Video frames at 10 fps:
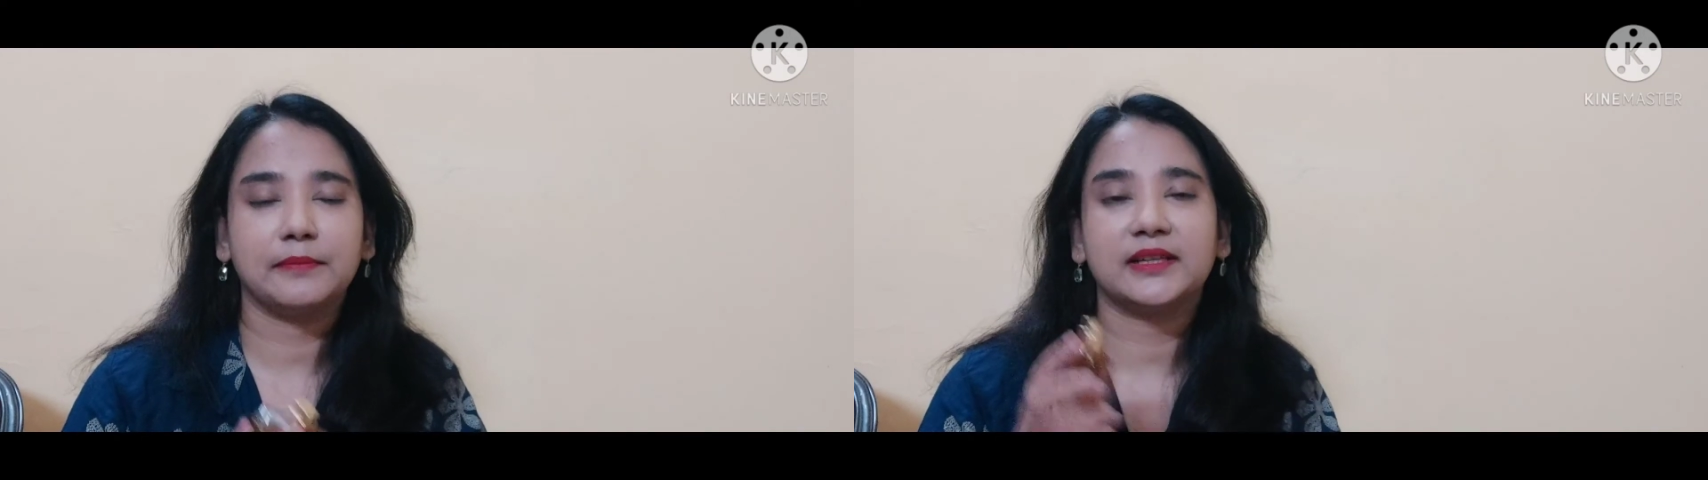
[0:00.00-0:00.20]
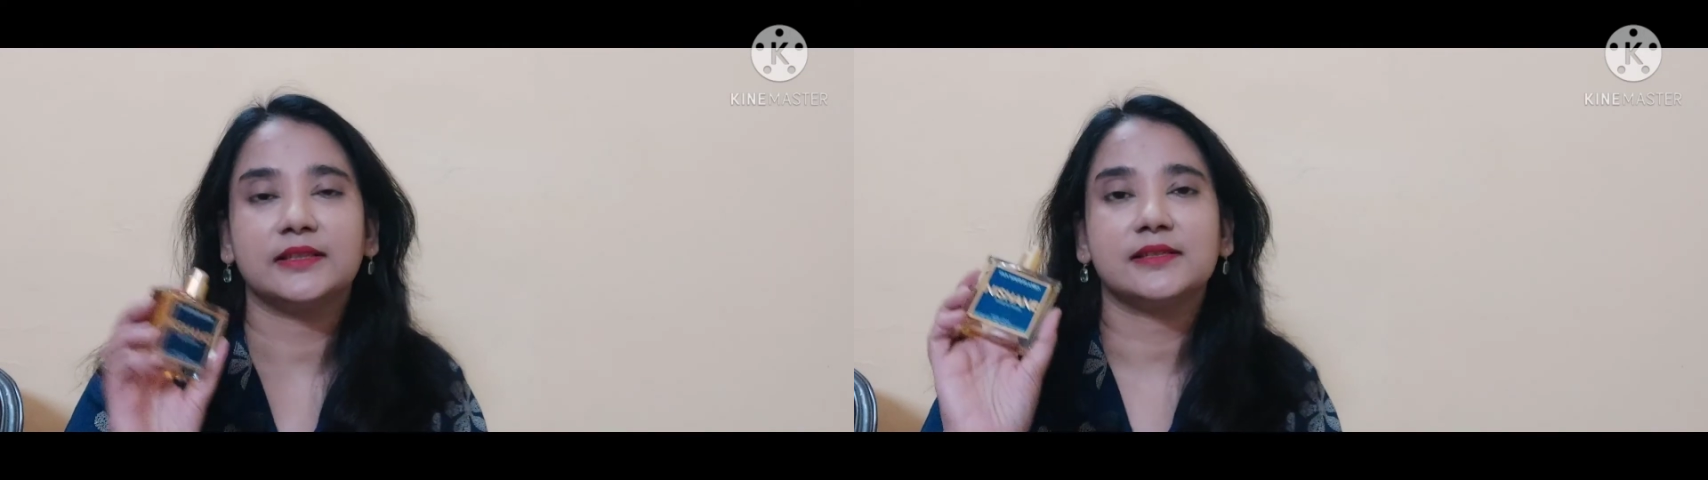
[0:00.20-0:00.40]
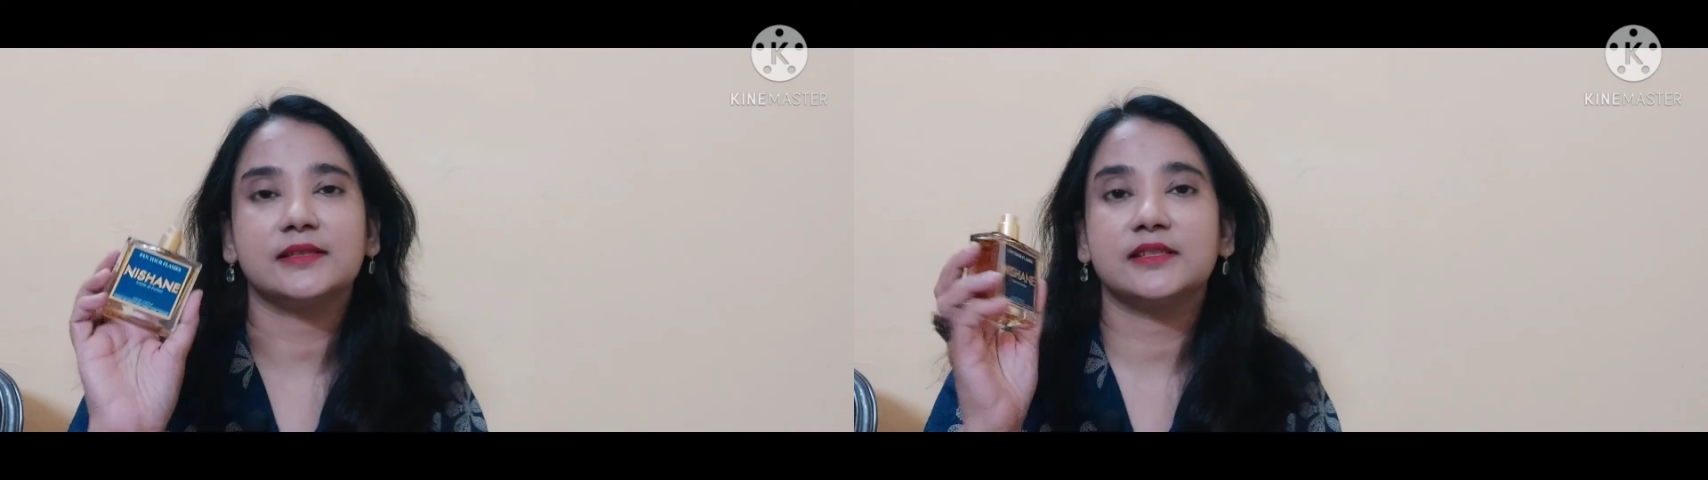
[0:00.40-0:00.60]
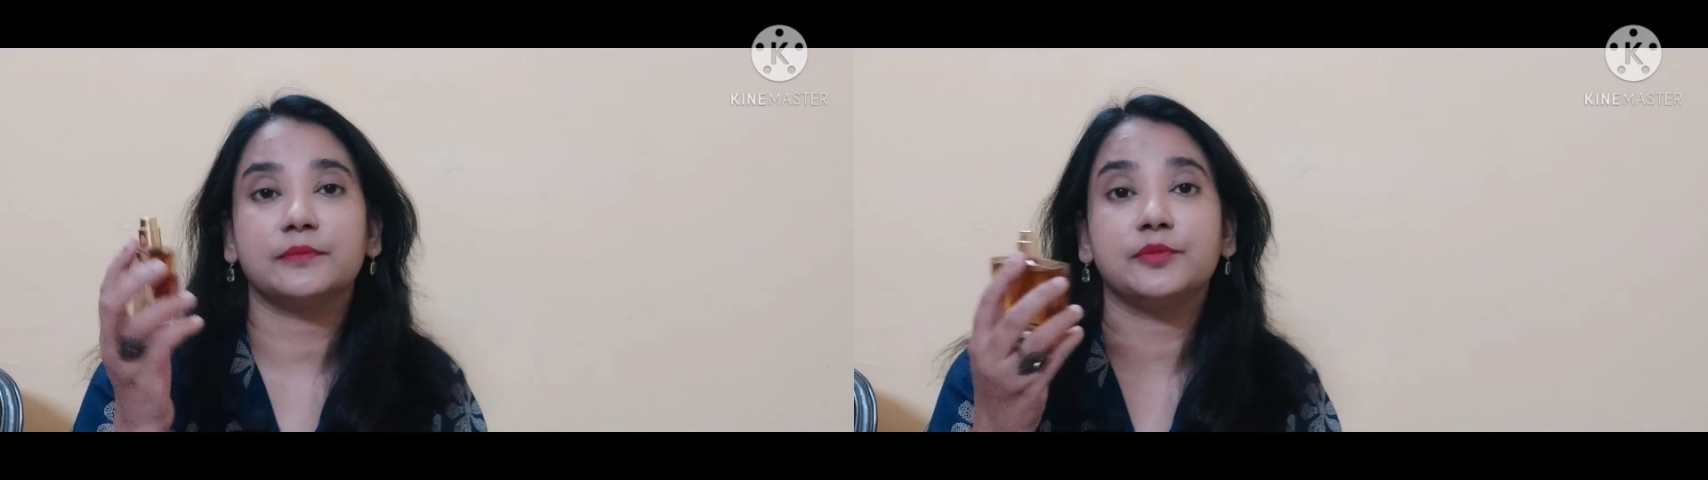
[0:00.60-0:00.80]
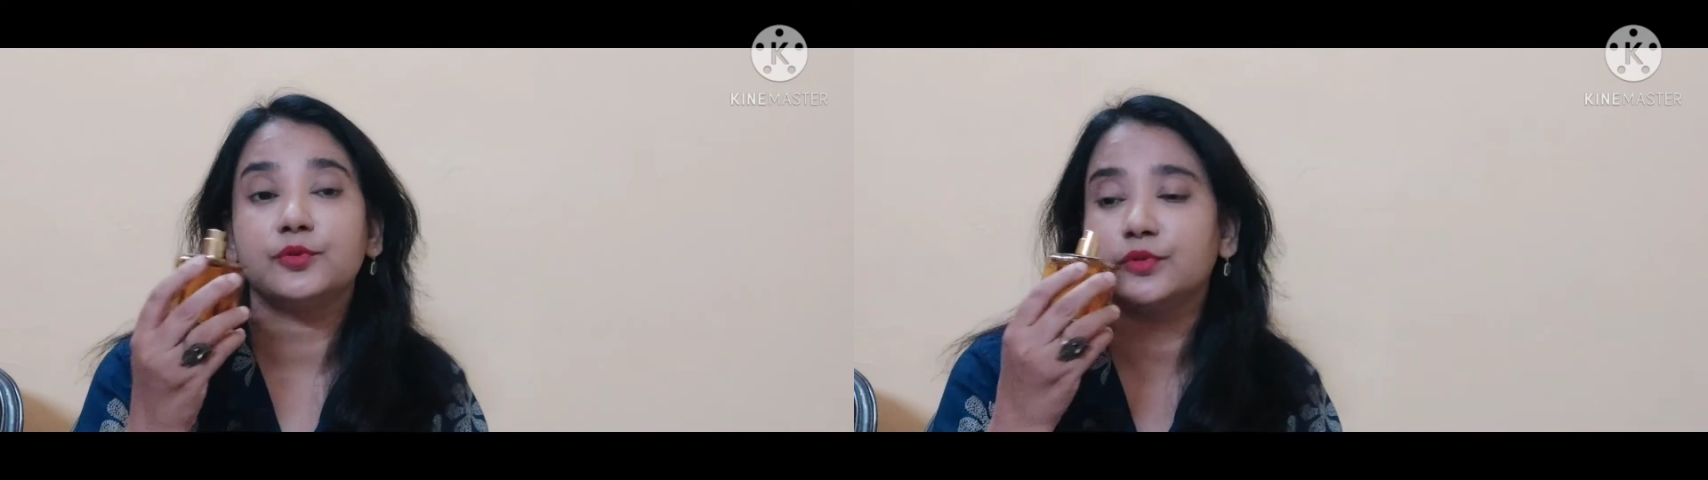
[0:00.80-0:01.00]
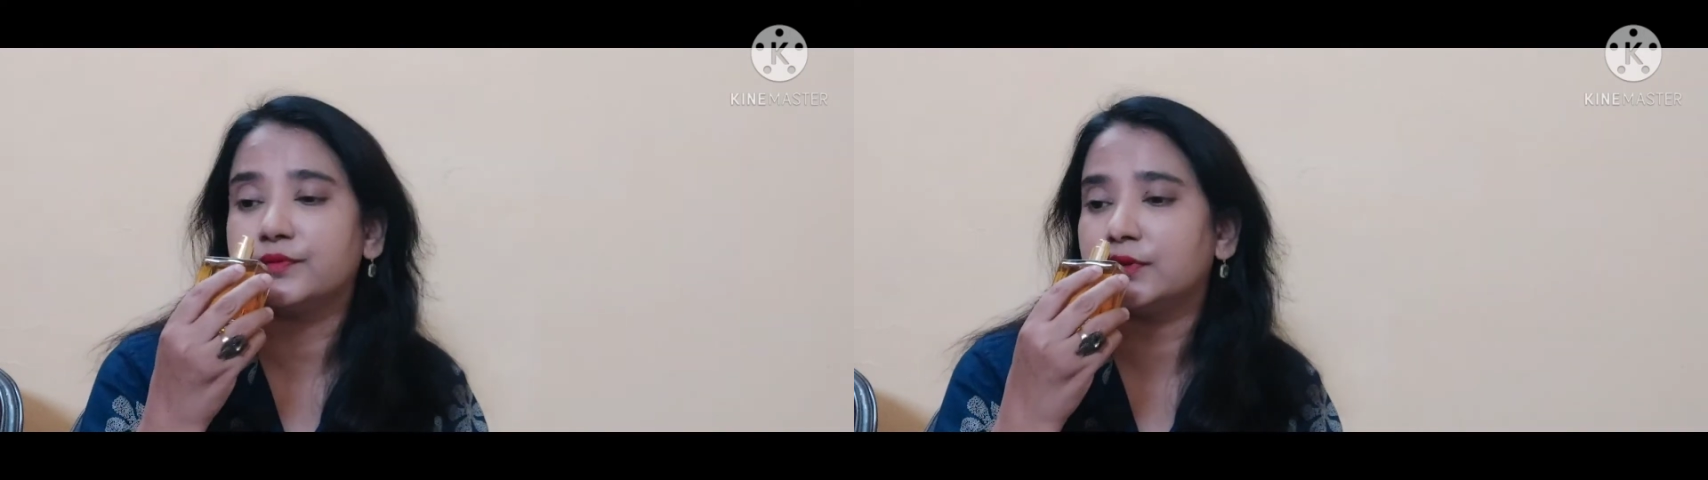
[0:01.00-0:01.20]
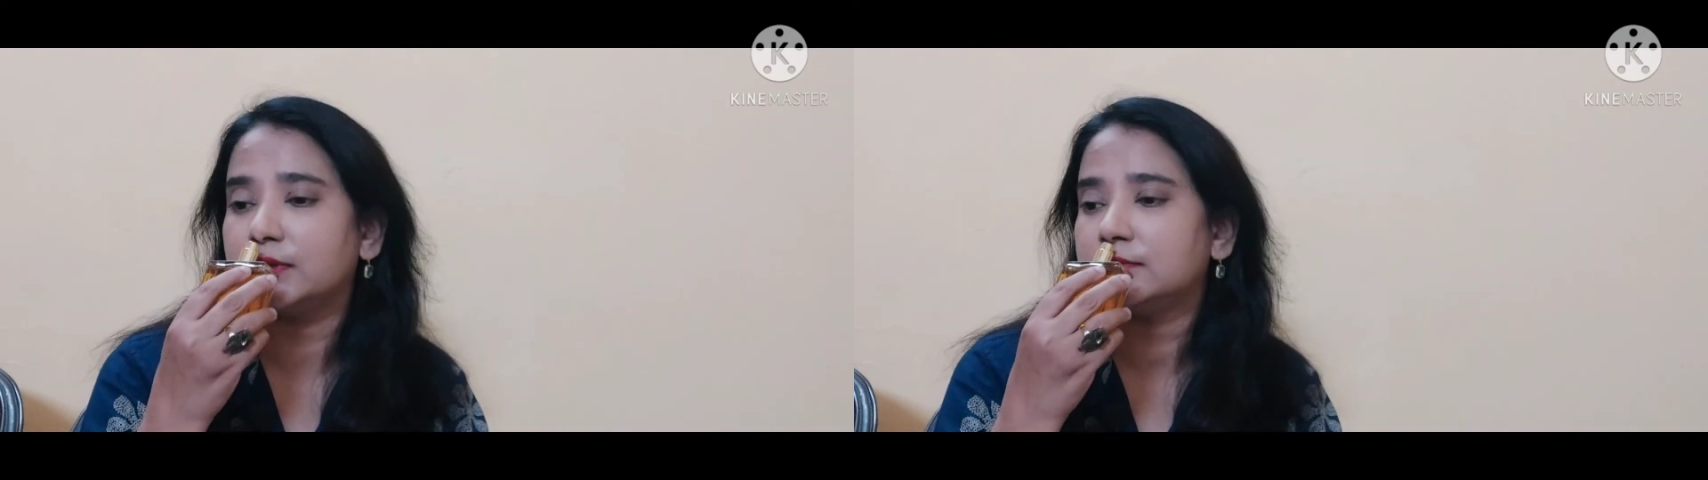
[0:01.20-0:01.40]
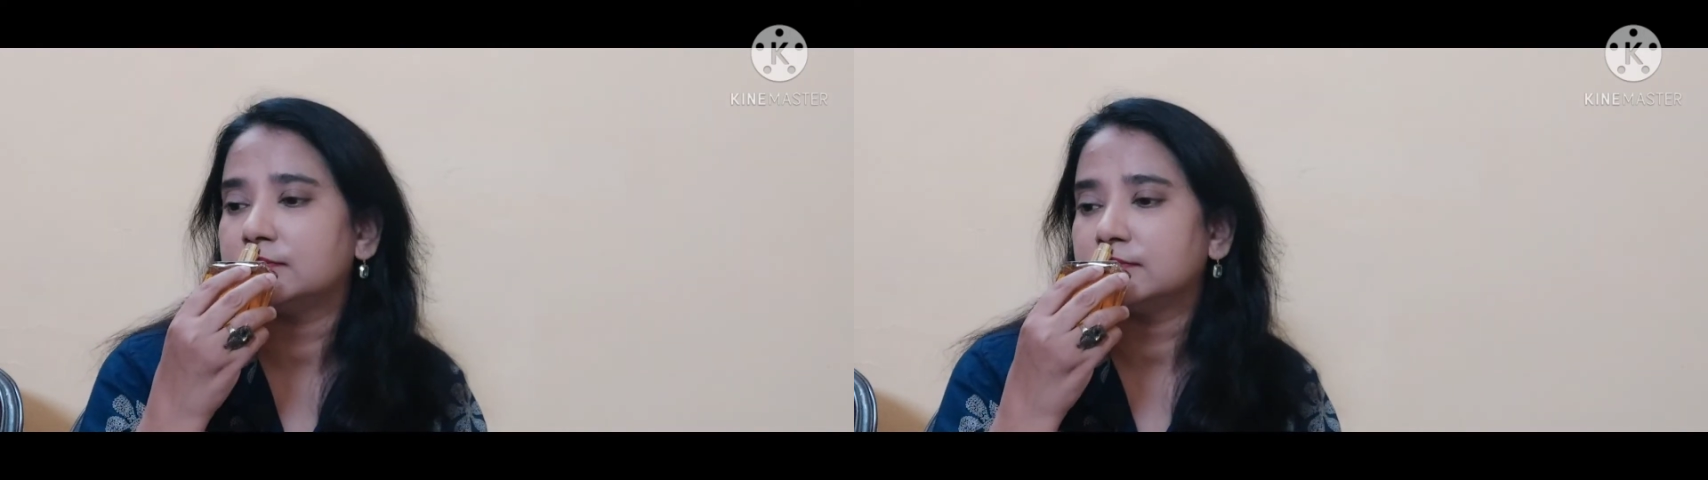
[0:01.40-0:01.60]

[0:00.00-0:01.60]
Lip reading: But this is a beautiful,